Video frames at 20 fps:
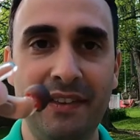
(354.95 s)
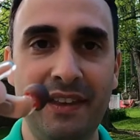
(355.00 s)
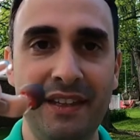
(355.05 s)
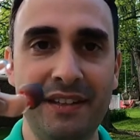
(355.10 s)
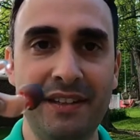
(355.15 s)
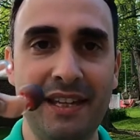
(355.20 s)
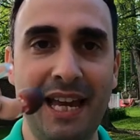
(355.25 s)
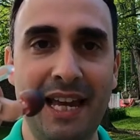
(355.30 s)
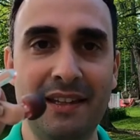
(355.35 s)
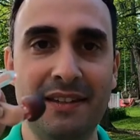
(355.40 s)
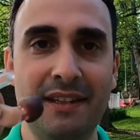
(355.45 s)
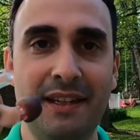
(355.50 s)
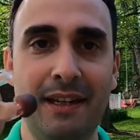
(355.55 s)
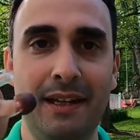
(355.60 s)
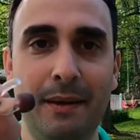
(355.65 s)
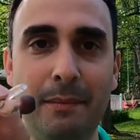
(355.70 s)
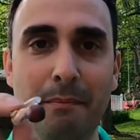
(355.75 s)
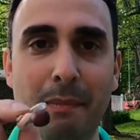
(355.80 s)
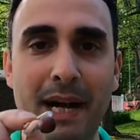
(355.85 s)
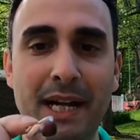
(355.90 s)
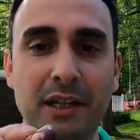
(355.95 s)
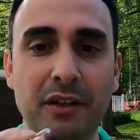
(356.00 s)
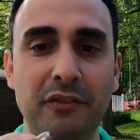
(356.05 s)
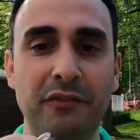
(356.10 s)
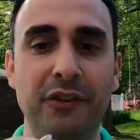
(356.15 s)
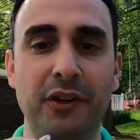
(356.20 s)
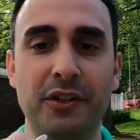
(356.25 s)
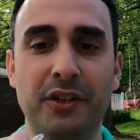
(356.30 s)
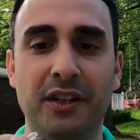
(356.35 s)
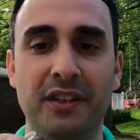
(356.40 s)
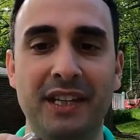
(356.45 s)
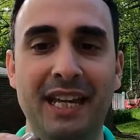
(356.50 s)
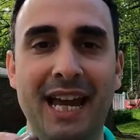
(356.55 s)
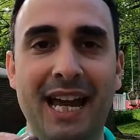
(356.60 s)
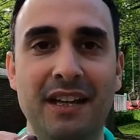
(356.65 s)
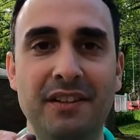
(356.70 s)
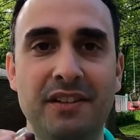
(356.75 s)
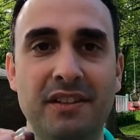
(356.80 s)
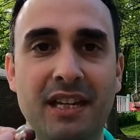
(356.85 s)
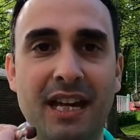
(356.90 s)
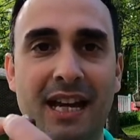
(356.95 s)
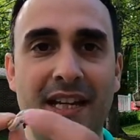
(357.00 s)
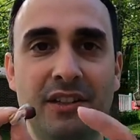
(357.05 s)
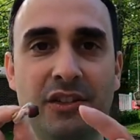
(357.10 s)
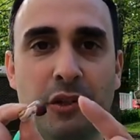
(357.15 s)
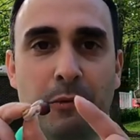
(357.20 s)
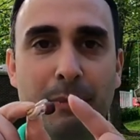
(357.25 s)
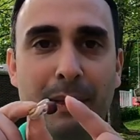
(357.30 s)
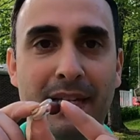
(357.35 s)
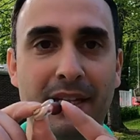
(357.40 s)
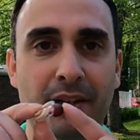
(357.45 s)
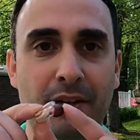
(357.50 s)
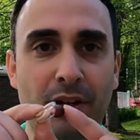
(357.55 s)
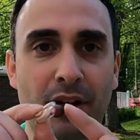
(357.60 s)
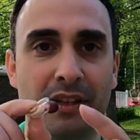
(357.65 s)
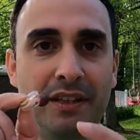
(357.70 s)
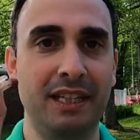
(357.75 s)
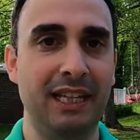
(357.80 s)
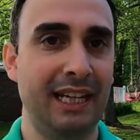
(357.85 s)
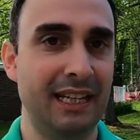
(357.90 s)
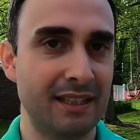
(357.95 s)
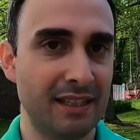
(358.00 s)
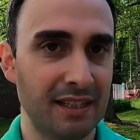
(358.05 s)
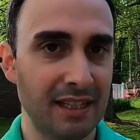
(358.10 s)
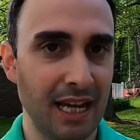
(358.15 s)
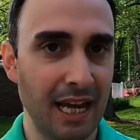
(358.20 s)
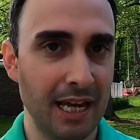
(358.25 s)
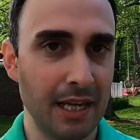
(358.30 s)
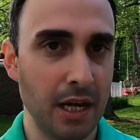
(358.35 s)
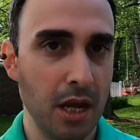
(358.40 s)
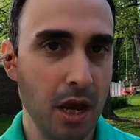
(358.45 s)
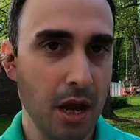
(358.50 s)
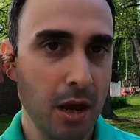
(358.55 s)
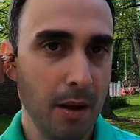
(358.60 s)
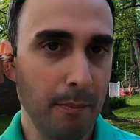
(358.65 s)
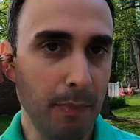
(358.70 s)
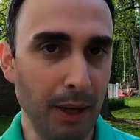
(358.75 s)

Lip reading: This has a microphone on the outside, speaker on the inside,